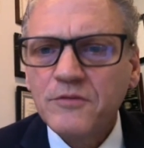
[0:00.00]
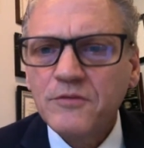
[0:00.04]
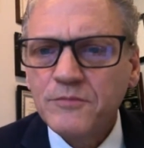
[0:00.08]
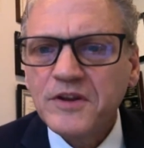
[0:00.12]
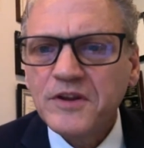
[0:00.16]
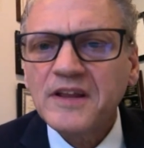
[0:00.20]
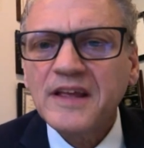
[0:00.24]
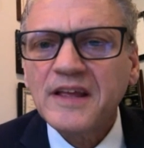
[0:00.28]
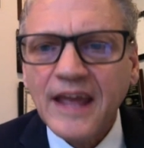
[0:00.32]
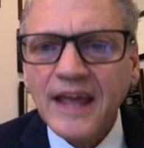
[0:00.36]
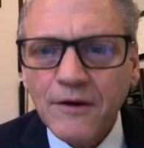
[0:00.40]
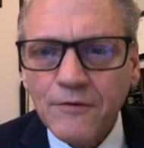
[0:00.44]

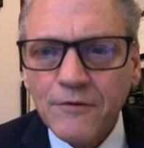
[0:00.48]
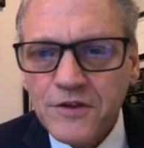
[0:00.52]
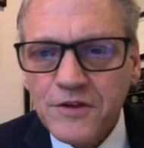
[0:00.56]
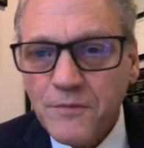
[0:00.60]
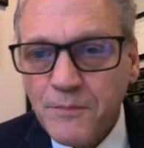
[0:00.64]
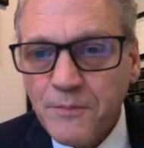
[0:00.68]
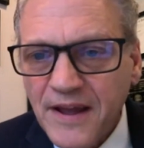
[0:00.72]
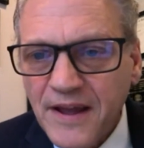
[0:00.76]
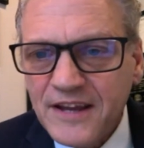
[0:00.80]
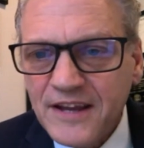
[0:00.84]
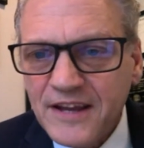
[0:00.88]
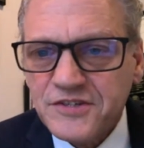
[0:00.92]
communicate
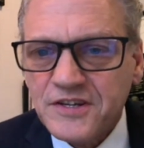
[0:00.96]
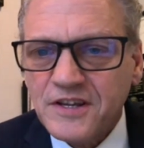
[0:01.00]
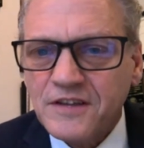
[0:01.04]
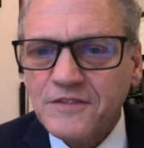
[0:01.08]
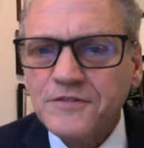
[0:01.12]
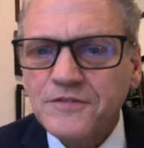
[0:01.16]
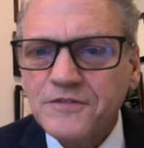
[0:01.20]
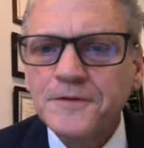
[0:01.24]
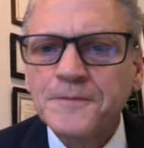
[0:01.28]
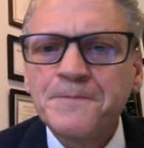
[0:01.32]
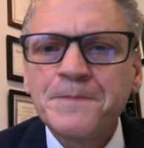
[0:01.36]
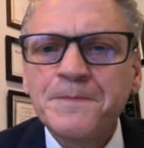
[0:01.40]
with your
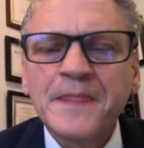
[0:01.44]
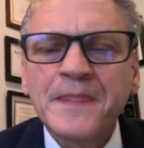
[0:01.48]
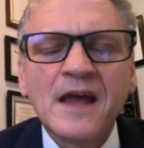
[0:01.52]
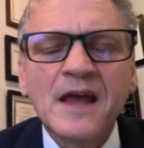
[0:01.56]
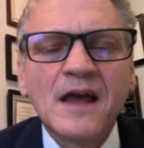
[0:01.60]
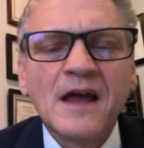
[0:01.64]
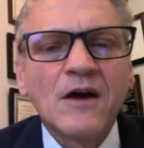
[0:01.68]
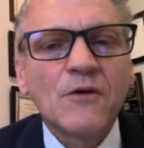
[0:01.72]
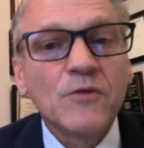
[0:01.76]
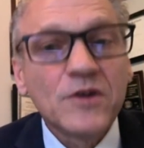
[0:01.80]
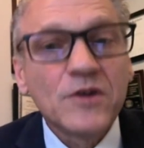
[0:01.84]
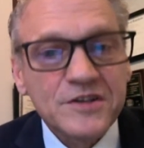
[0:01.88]
patients,
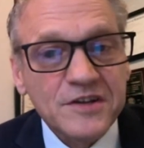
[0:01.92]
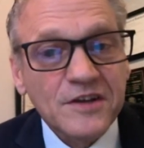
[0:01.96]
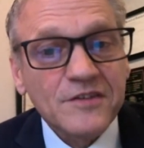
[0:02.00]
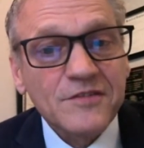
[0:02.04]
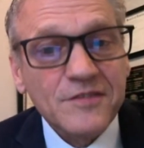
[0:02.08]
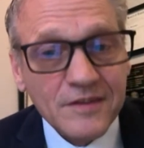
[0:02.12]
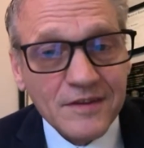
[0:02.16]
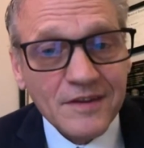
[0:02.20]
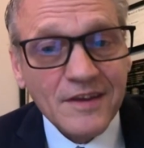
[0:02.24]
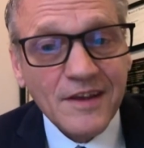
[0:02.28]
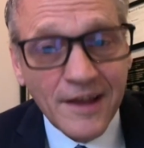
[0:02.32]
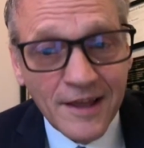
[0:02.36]
which
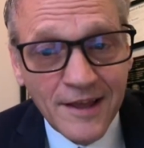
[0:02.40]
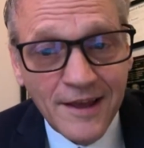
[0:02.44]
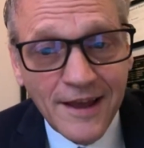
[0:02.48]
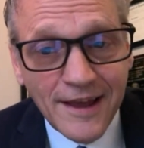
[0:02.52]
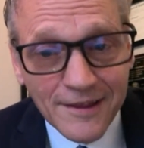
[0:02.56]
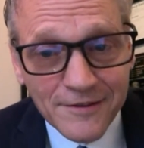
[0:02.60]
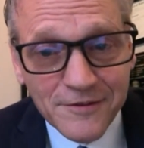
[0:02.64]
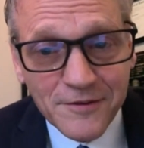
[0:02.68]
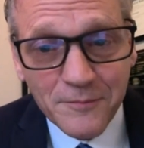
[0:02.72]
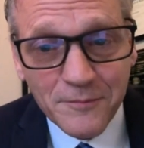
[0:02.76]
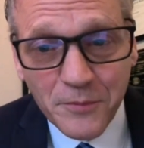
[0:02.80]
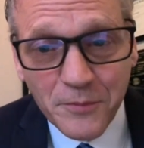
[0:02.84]
is
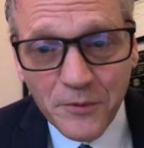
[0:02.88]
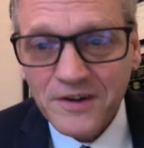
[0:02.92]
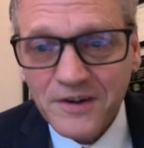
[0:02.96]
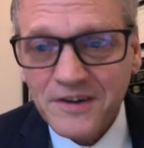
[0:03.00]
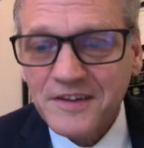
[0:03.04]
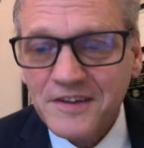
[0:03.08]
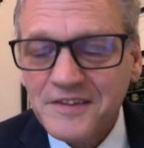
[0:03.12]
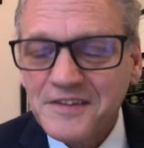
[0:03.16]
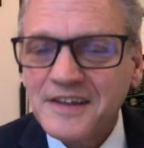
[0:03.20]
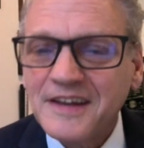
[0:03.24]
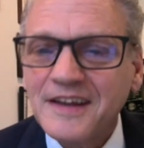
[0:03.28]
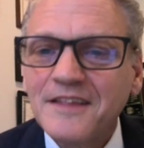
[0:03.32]
as
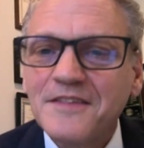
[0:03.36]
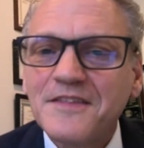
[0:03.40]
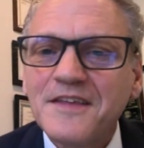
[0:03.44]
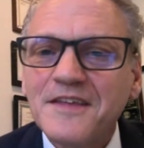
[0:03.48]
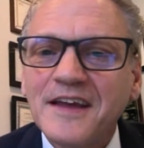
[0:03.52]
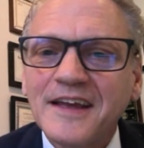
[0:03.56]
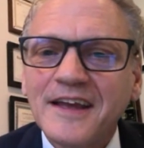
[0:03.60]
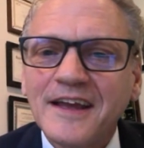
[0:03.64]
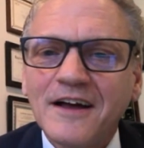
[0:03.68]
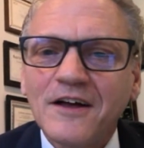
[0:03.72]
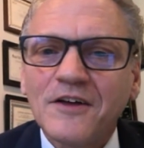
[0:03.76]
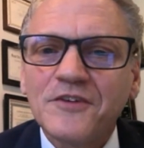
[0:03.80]
important as
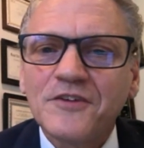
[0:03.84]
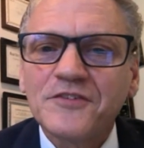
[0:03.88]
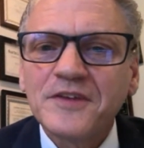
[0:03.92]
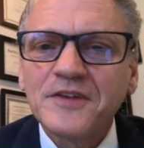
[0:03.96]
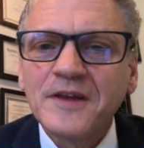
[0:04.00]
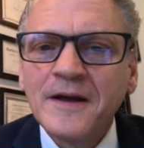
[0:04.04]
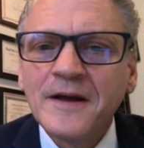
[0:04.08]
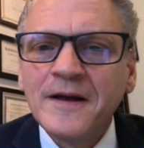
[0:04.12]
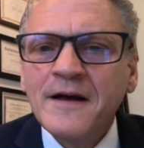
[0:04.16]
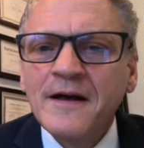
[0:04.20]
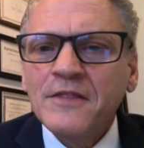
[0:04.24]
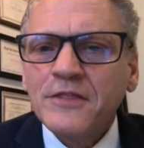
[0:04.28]
anything
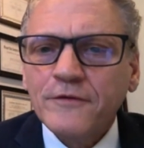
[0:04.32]
else.